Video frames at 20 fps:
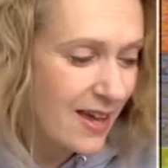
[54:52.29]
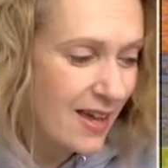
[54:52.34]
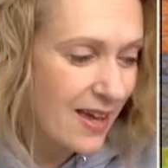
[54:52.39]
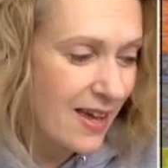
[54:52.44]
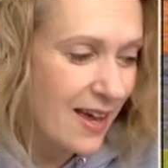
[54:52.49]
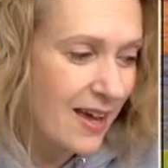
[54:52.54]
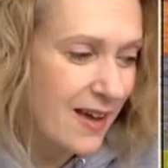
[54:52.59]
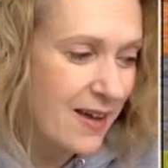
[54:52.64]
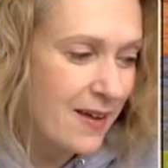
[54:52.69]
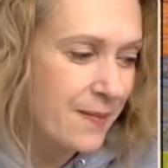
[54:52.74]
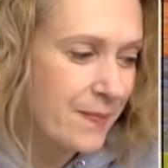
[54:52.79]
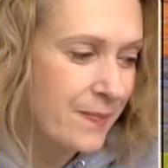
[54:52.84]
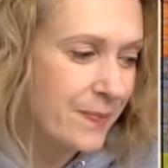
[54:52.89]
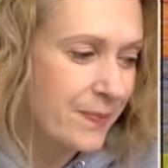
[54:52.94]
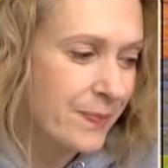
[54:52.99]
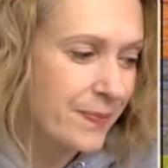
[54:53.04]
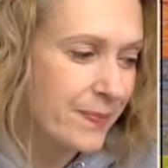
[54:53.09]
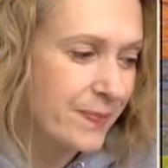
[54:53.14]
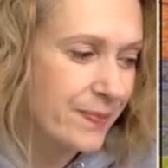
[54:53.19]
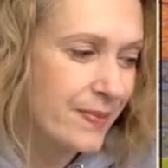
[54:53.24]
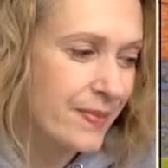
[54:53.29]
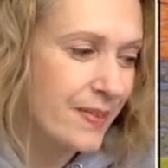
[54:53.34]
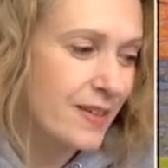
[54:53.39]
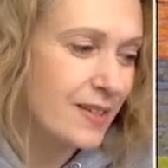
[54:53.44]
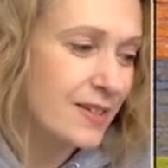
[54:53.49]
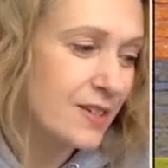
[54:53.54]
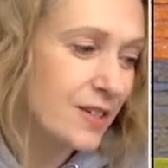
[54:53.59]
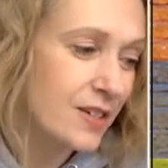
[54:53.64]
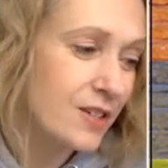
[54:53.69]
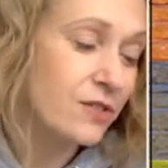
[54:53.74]
Um,
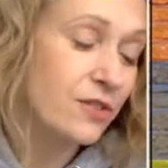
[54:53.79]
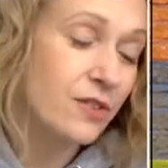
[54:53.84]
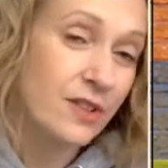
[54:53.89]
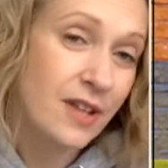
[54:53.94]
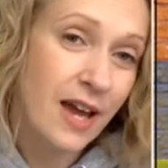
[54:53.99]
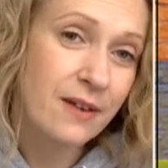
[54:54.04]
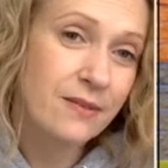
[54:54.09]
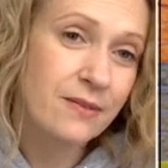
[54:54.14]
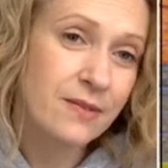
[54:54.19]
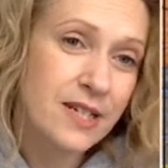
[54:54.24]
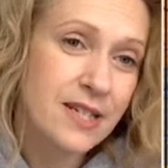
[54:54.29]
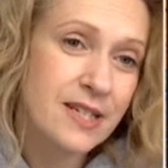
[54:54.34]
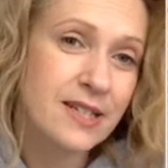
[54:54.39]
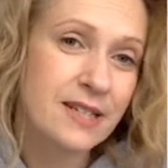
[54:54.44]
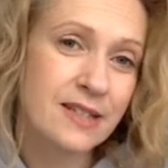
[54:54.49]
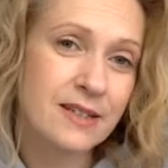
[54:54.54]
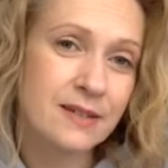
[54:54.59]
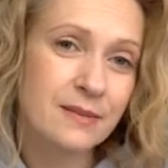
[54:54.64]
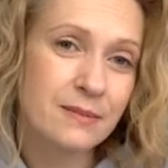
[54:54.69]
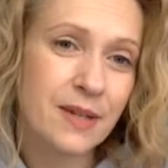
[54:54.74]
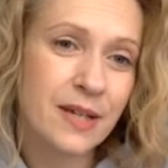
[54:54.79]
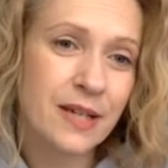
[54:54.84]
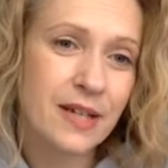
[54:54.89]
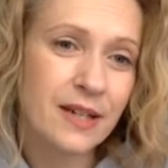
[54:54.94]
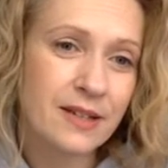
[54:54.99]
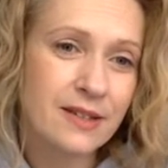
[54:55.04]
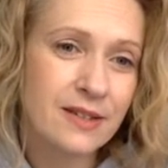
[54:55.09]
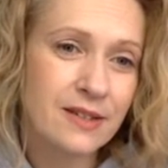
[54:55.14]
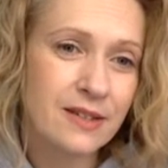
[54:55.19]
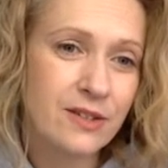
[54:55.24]
just for that reason,
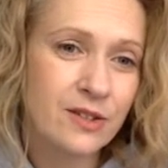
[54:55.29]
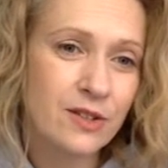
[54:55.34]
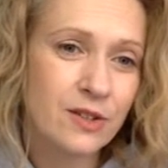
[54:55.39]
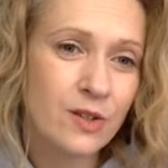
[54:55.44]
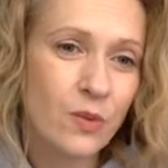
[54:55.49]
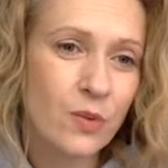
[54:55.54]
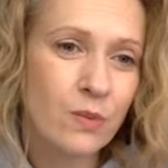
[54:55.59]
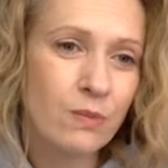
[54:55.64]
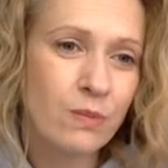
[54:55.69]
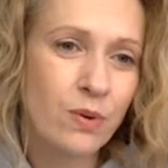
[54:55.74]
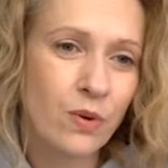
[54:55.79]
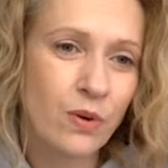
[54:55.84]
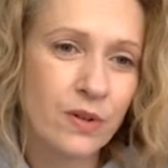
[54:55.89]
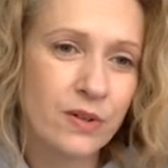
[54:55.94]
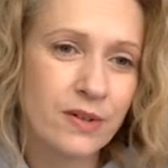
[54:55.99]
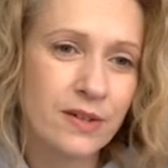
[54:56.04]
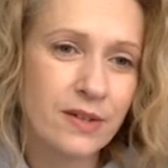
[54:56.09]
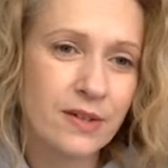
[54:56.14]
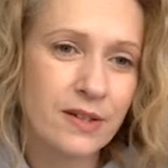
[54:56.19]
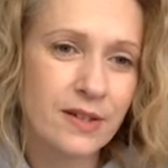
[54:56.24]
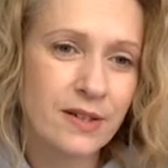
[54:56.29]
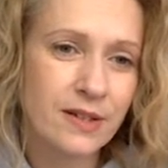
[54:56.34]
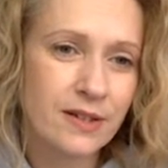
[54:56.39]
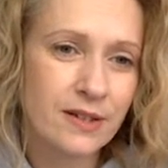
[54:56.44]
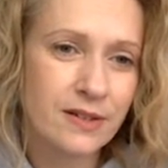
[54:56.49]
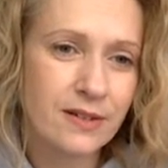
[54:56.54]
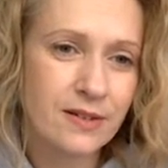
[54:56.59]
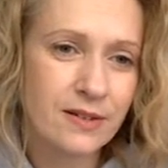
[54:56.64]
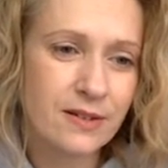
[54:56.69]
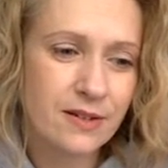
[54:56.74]
because it's so important
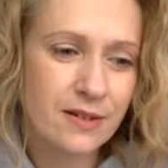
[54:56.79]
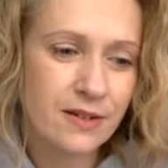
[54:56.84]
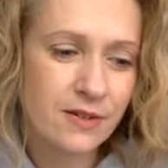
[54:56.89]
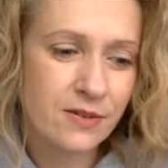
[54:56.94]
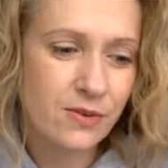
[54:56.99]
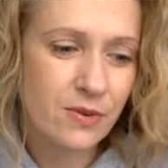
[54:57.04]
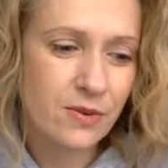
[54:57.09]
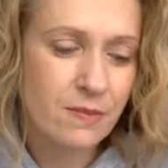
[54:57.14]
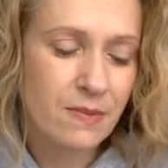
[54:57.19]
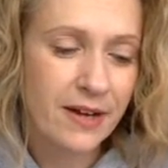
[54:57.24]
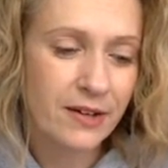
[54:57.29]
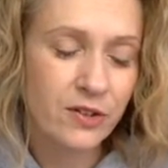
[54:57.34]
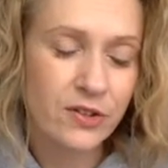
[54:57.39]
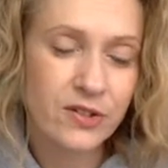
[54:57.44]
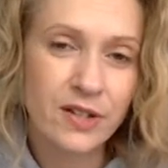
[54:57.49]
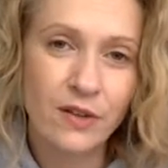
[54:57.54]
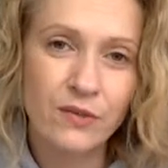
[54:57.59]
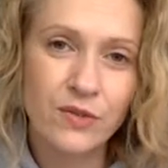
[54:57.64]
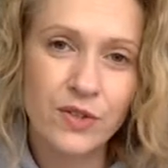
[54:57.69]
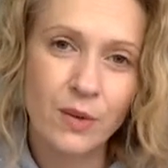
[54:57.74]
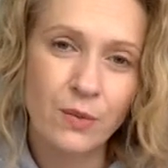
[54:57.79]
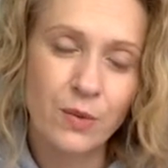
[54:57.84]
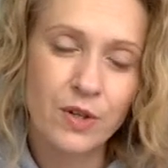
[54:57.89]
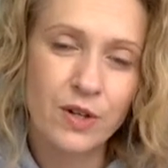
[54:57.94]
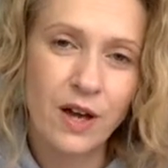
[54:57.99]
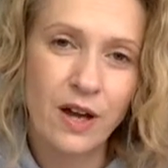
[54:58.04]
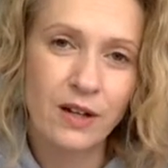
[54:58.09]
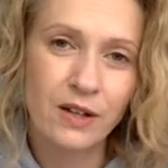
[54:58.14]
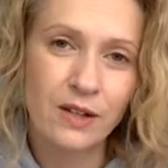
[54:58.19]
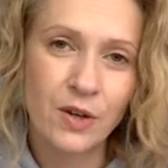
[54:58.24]
to remind ourselves that we're
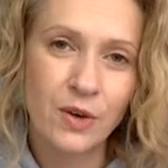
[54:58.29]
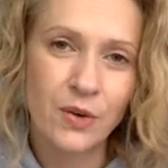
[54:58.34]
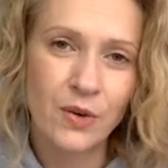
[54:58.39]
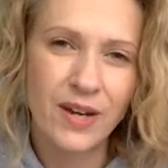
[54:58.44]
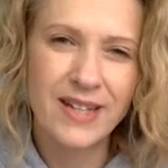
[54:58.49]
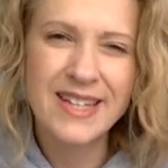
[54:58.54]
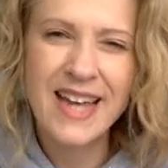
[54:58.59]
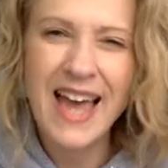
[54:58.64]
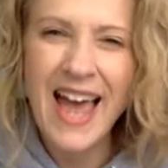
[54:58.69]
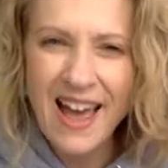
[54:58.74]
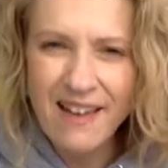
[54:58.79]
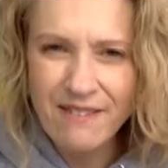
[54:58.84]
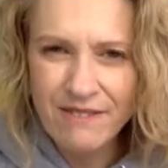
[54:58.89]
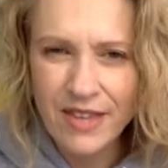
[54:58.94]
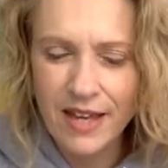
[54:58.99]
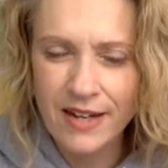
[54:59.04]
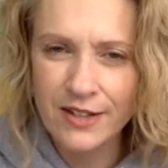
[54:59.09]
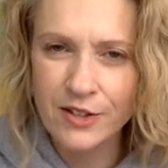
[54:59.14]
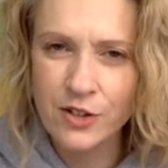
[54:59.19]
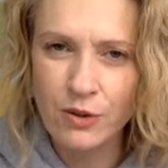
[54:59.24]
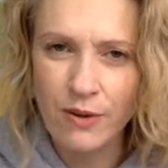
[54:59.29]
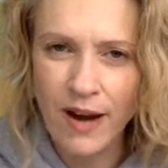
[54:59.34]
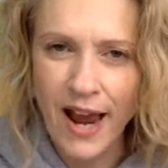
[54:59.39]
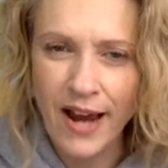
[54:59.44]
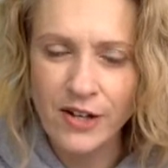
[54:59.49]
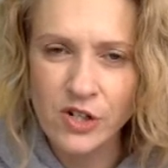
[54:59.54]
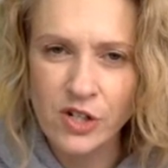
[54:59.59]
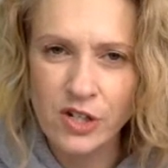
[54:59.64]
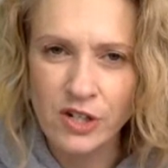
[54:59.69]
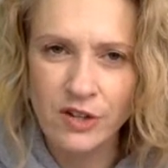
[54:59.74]
not alone and to have that
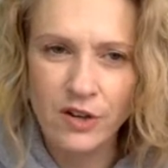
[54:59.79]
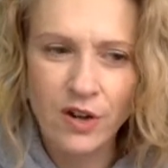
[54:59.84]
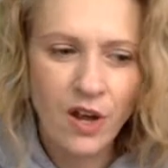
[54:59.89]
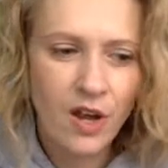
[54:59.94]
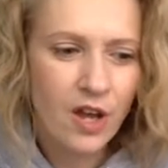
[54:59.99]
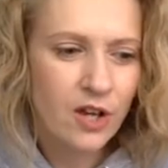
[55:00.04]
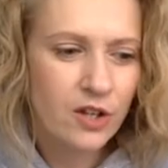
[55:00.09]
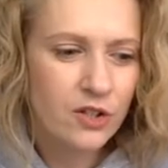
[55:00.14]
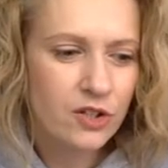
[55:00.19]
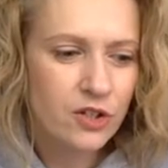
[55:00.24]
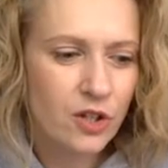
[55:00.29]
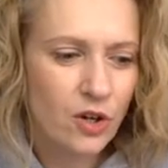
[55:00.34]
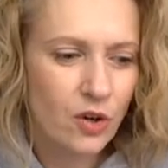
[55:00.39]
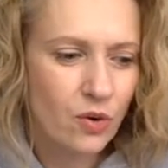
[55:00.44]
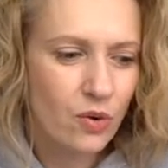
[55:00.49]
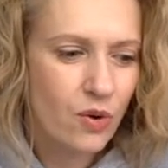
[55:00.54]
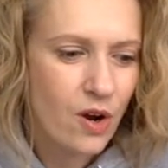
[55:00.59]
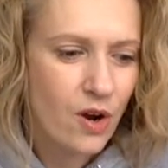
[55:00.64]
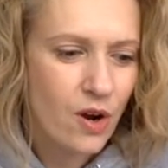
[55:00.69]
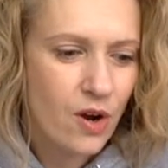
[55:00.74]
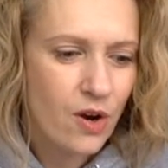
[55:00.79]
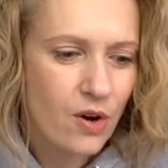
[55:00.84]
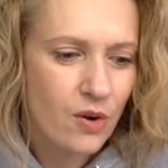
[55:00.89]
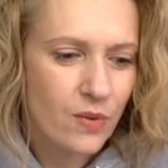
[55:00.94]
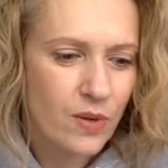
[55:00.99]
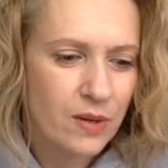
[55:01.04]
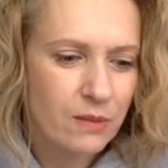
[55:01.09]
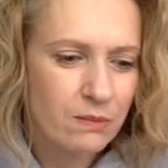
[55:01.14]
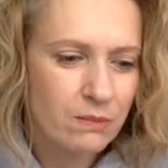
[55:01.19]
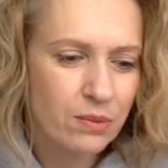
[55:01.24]
interaction so
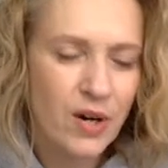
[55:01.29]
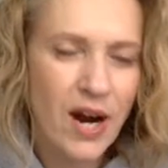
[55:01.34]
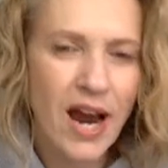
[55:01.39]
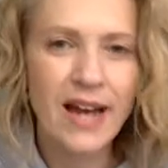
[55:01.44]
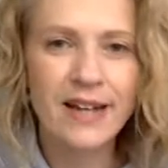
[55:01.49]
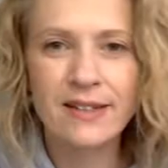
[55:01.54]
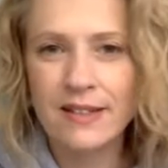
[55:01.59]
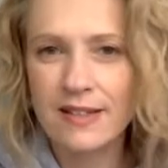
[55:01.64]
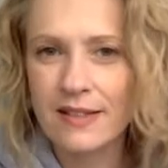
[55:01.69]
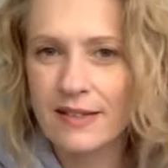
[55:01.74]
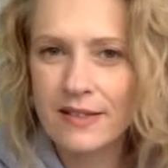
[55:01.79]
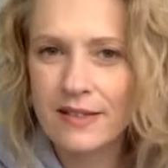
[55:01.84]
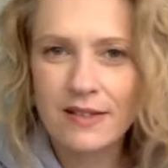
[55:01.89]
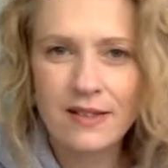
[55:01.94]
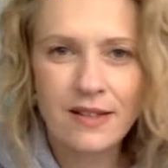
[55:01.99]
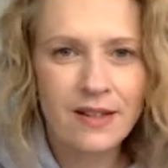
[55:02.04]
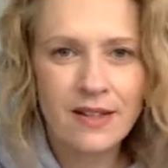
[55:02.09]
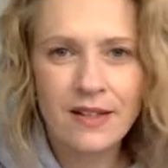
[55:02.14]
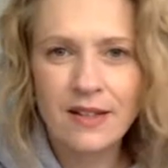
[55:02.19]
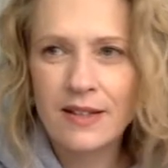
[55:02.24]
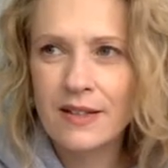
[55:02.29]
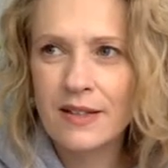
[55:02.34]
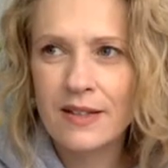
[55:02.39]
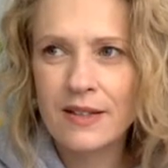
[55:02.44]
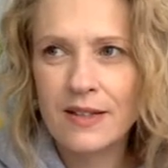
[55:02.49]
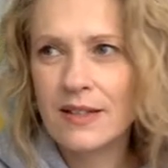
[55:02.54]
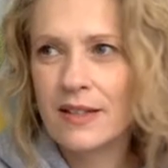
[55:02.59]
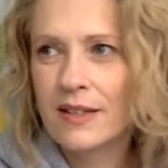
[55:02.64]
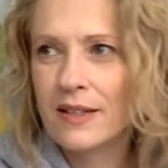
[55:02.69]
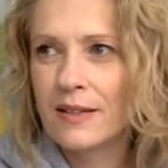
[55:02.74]
we can practice
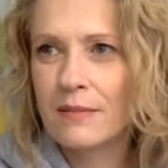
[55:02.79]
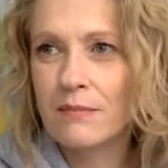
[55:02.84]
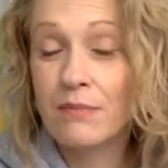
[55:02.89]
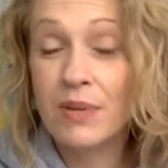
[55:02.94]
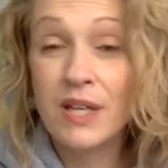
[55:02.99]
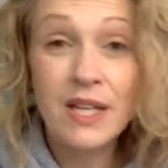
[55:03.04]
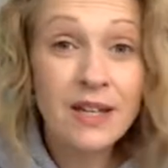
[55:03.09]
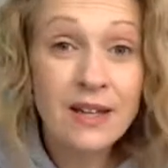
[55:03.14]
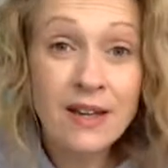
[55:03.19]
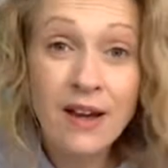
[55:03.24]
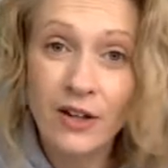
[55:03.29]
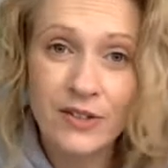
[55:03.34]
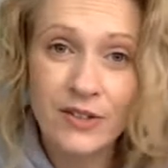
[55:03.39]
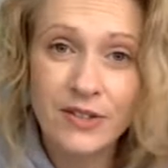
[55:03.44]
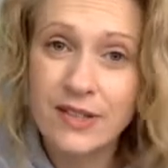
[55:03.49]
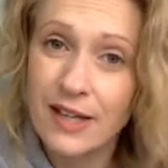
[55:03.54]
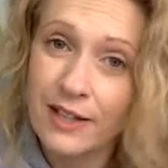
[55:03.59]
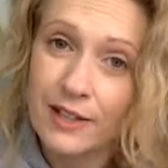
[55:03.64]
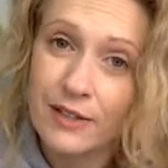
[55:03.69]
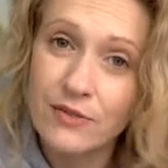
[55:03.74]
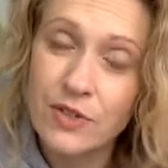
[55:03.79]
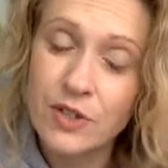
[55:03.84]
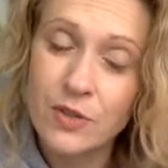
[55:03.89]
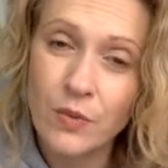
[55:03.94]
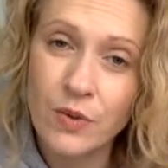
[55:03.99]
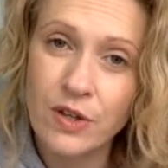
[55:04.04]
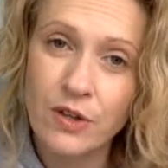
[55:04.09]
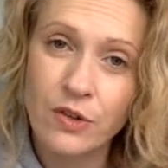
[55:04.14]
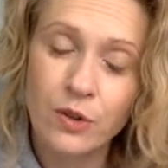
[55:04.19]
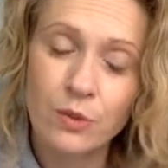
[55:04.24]
being ourselves
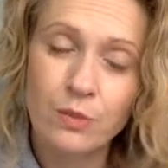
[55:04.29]
with other